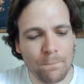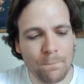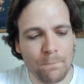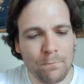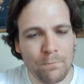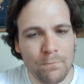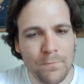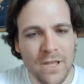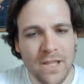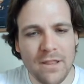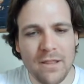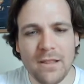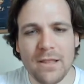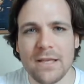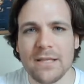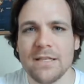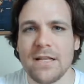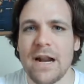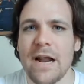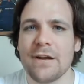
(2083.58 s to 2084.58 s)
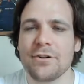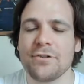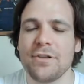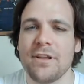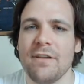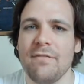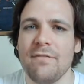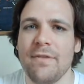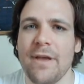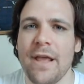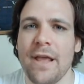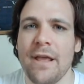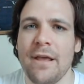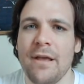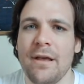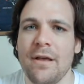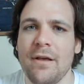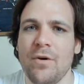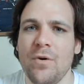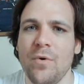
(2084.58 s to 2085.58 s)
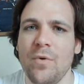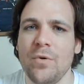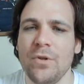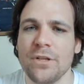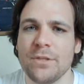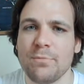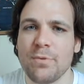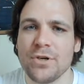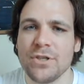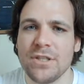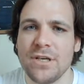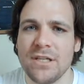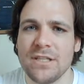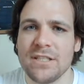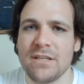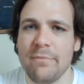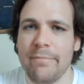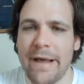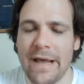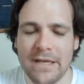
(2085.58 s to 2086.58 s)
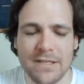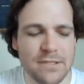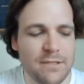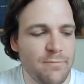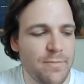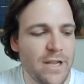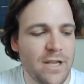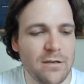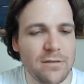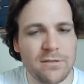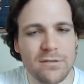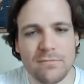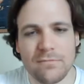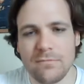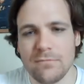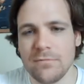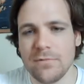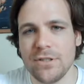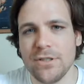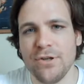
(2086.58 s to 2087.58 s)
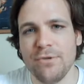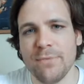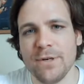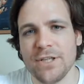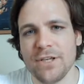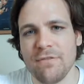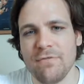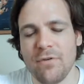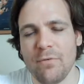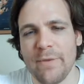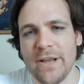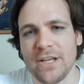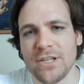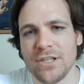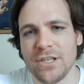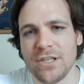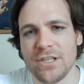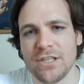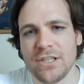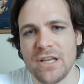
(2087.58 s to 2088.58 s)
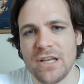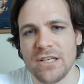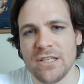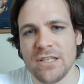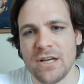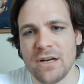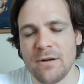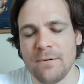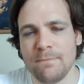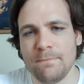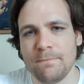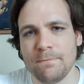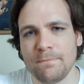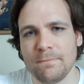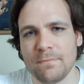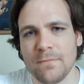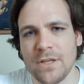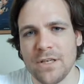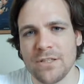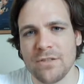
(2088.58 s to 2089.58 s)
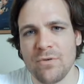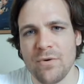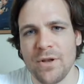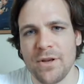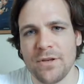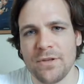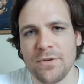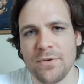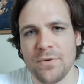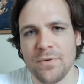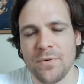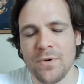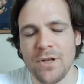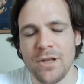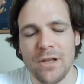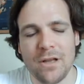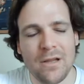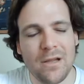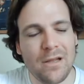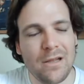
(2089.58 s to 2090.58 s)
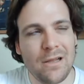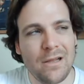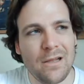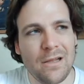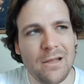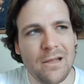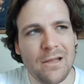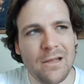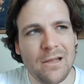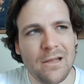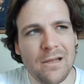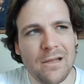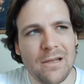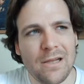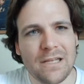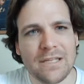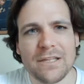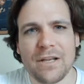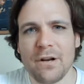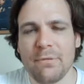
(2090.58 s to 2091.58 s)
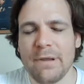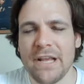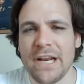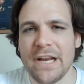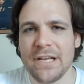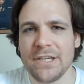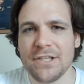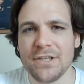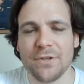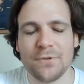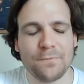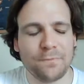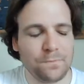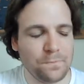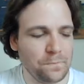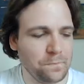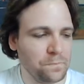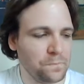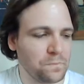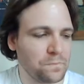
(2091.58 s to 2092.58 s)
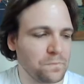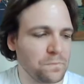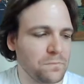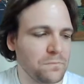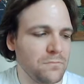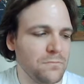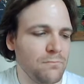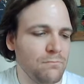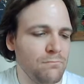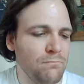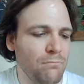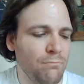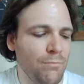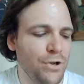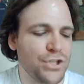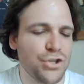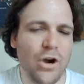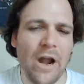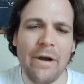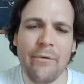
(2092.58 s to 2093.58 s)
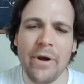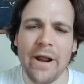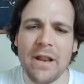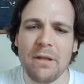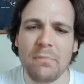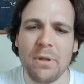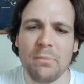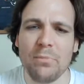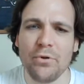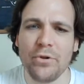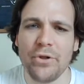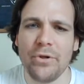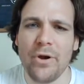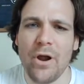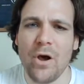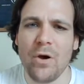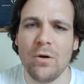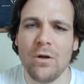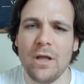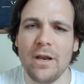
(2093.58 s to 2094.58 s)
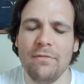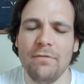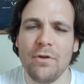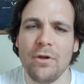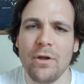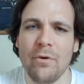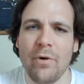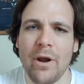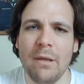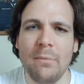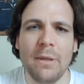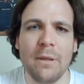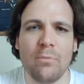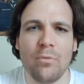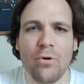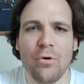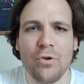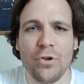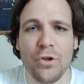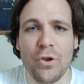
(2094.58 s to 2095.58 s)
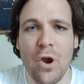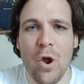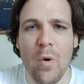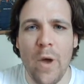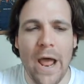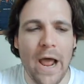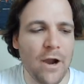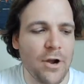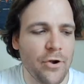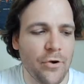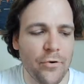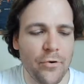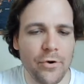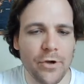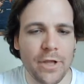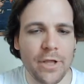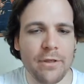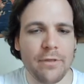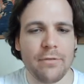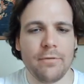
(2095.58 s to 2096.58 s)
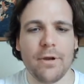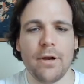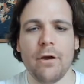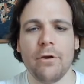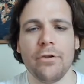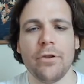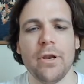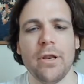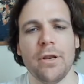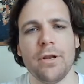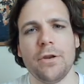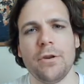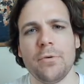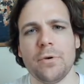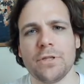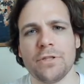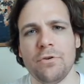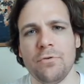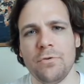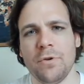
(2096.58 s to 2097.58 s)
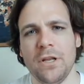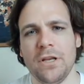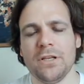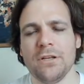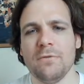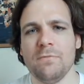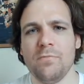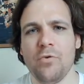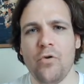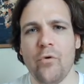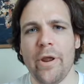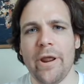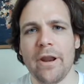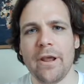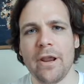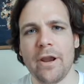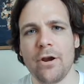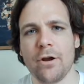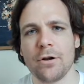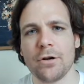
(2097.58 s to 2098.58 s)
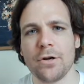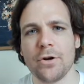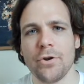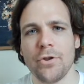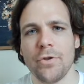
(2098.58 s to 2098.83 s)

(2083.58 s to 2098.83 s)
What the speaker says: Get the things that actually convey who this person is the best, because too much information is going to be an issue. But try writing people you know. And if you can write people you know accurately, then all you need to do is you need to create a character.